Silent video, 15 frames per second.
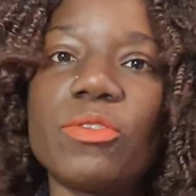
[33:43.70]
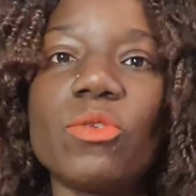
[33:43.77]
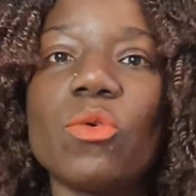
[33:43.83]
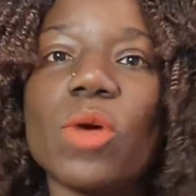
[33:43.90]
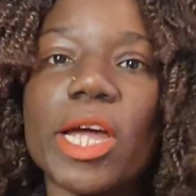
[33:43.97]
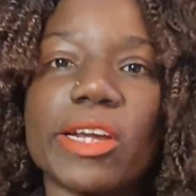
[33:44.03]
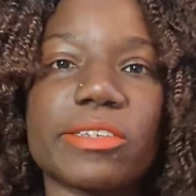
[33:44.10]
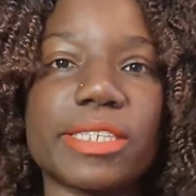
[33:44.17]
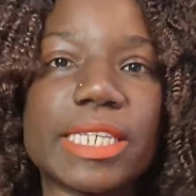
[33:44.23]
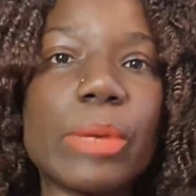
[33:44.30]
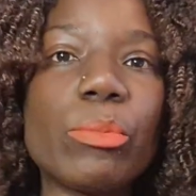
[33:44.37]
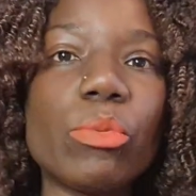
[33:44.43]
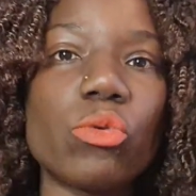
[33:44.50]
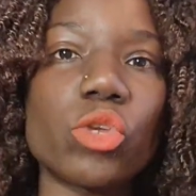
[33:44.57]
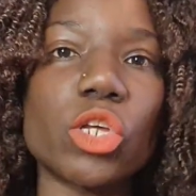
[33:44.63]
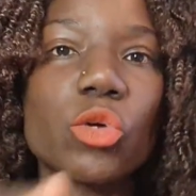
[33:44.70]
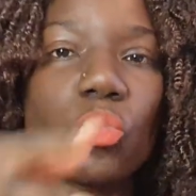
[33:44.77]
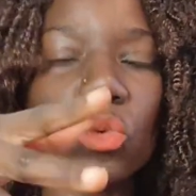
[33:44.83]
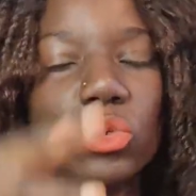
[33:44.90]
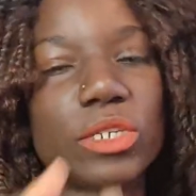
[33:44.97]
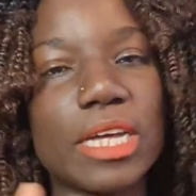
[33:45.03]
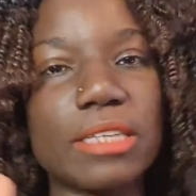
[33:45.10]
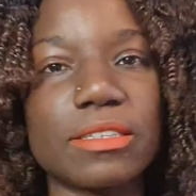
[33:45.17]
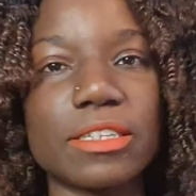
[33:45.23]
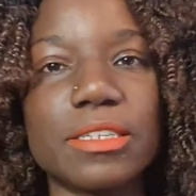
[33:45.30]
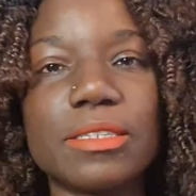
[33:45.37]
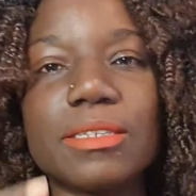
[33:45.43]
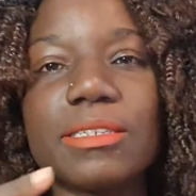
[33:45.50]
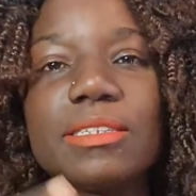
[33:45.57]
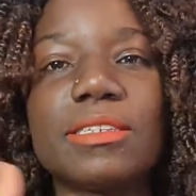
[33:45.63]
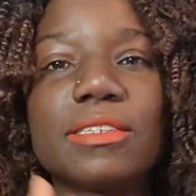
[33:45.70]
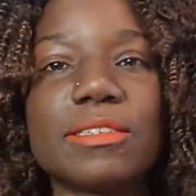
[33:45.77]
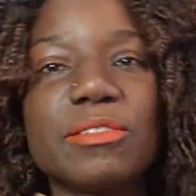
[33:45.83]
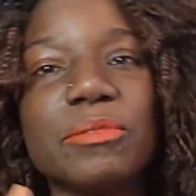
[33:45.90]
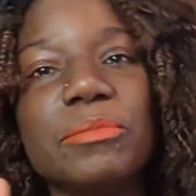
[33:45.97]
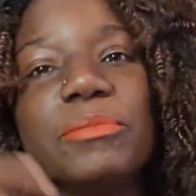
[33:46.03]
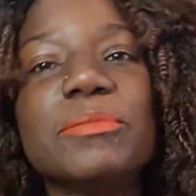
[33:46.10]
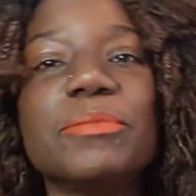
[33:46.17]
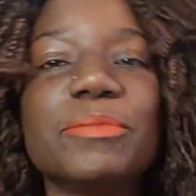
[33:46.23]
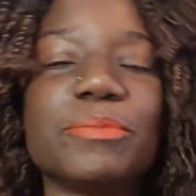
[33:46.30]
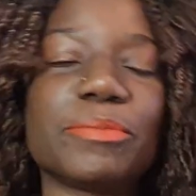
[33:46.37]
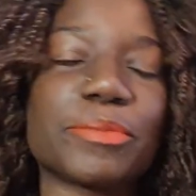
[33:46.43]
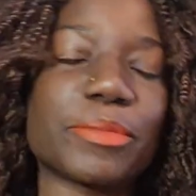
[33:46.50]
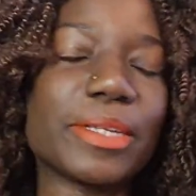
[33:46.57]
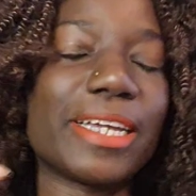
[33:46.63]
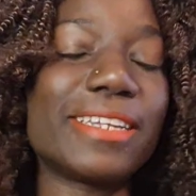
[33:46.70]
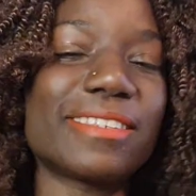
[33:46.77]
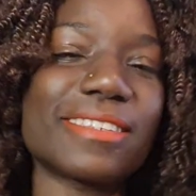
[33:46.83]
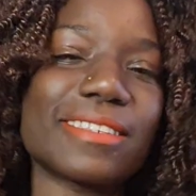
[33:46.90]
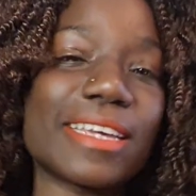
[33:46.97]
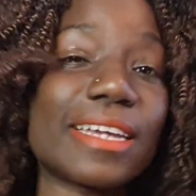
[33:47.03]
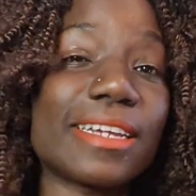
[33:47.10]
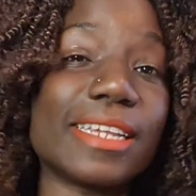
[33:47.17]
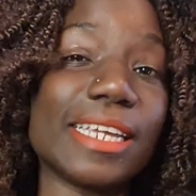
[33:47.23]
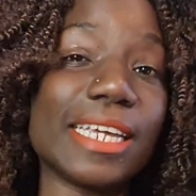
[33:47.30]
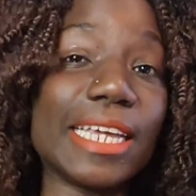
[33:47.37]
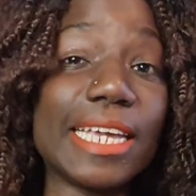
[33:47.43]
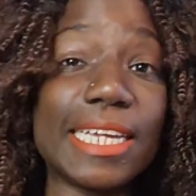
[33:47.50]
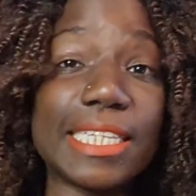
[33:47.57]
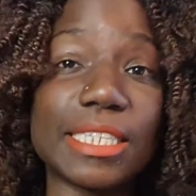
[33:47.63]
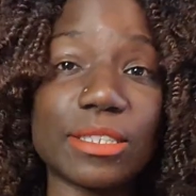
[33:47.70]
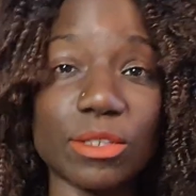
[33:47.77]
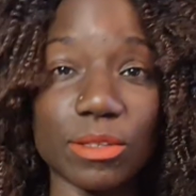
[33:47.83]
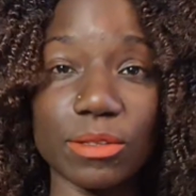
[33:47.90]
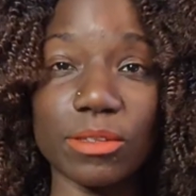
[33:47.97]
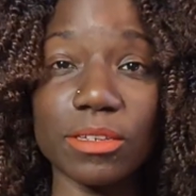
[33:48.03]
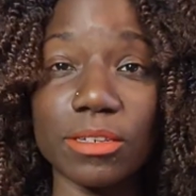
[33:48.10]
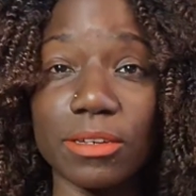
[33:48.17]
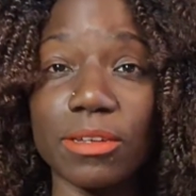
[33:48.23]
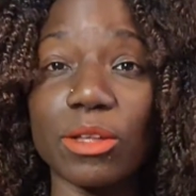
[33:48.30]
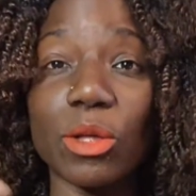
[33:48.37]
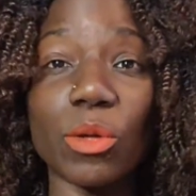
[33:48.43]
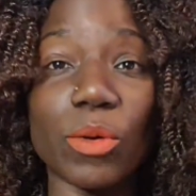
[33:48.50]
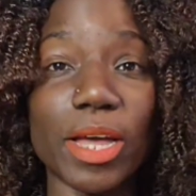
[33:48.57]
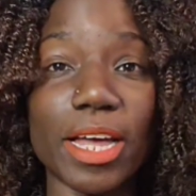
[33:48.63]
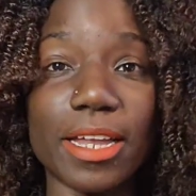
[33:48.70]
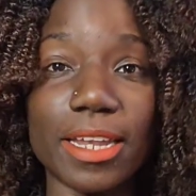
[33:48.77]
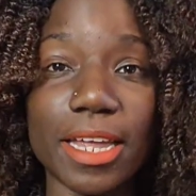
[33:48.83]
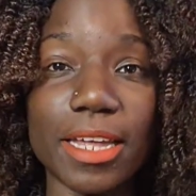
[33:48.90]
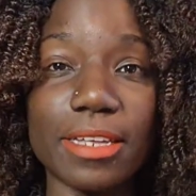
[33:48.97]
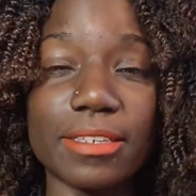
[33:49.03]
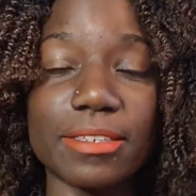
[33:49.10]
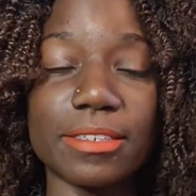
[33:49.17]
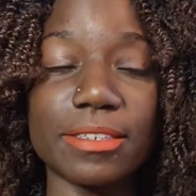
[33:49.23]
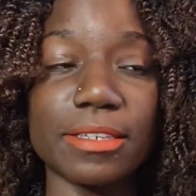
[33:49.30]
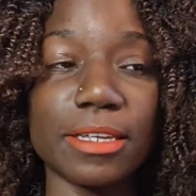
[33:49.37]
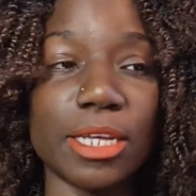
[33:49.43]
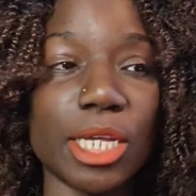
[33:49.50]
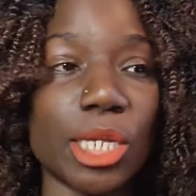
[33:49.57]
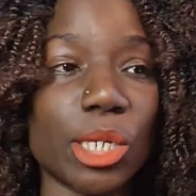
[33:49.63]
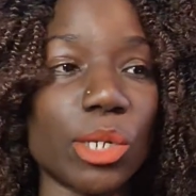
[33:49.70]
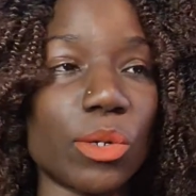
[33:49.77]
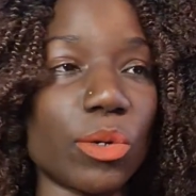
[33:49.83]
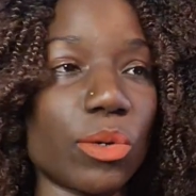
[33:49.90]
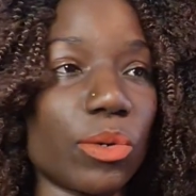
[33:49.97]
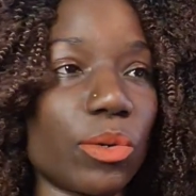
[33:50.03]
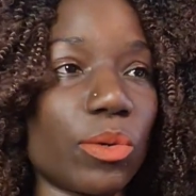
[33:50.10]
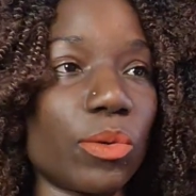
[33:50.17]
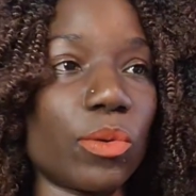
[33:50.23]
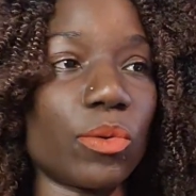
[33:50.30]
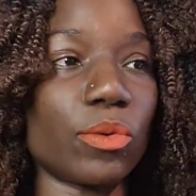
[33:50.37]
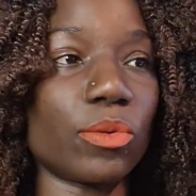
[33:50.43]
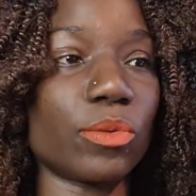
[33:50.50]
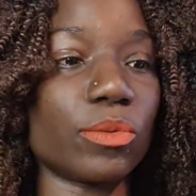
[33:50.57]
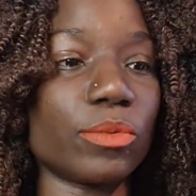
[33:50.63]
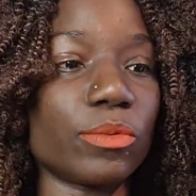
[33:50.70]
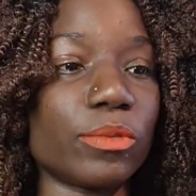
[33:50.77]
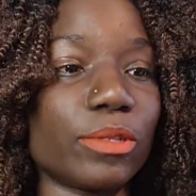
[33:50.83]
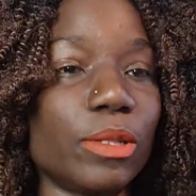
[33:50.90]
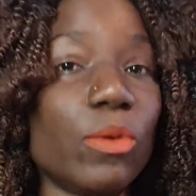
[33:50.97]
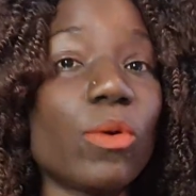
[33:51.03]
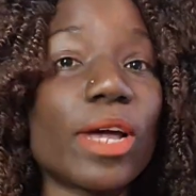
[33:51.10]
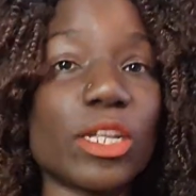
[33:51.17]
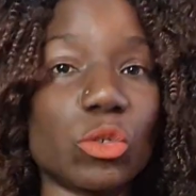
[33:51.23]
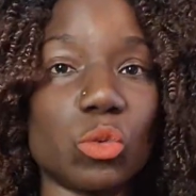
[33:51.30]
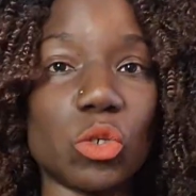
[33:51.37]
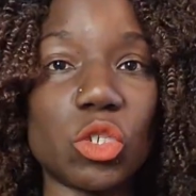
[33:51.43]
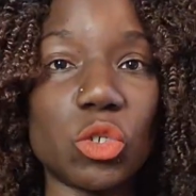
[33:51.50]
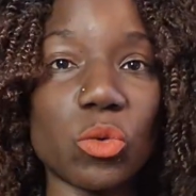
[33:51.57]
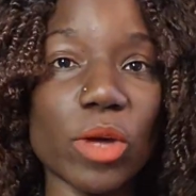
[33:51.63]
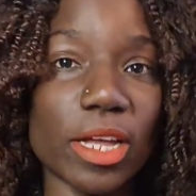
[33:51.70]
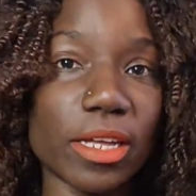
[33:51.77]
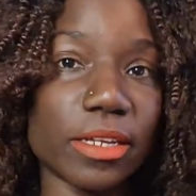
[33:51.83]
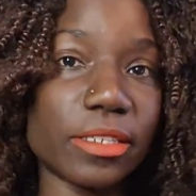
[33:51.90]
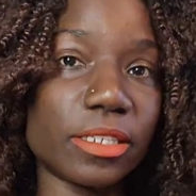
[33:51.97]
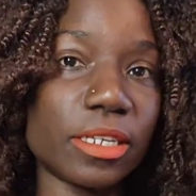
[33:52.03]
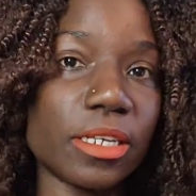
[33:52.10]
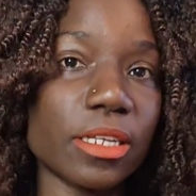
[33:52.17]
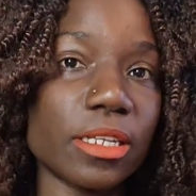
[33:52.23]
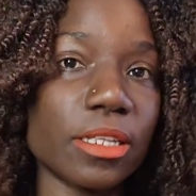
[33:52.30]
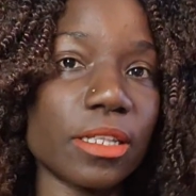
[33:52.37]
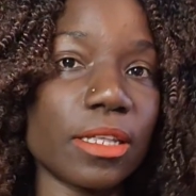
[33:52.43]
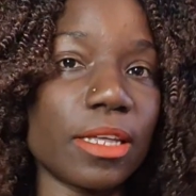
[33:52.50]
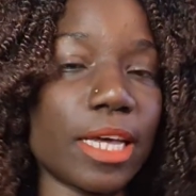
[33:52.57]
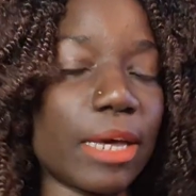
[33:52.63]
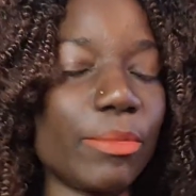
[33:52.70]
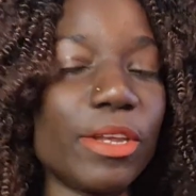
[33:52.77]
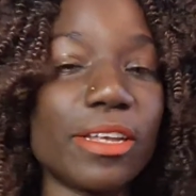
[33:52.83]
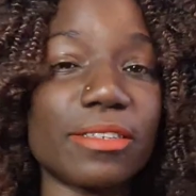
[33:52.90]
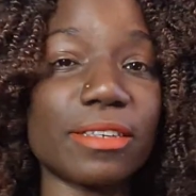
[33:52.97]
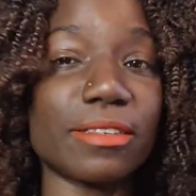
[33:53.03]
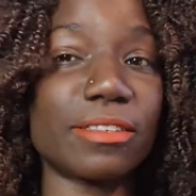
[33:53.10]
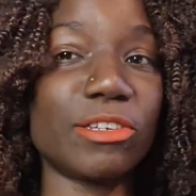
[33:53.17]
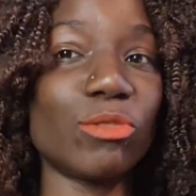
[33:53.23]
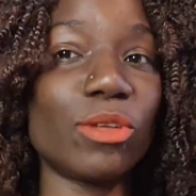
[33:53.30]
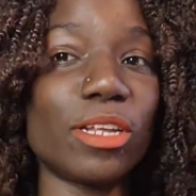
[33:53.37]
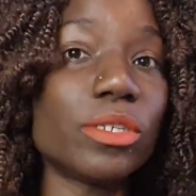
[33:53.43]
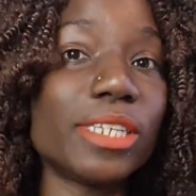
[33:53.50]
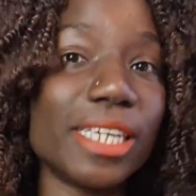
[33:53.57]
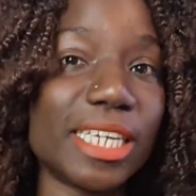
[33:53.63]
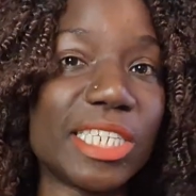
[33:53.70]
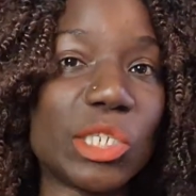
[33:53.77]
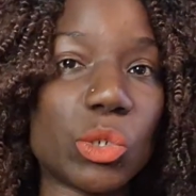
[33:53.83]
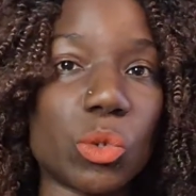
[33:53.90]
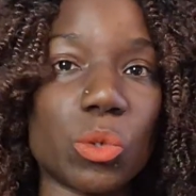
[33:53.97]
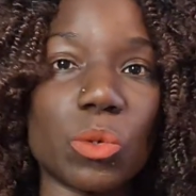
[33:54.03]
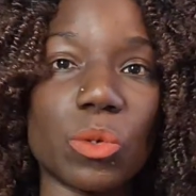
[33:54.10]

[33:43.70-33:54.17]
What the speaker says: you are somebody who doesn't necessarily eat organics or look at what you are eating, I mean, as a student, I would eat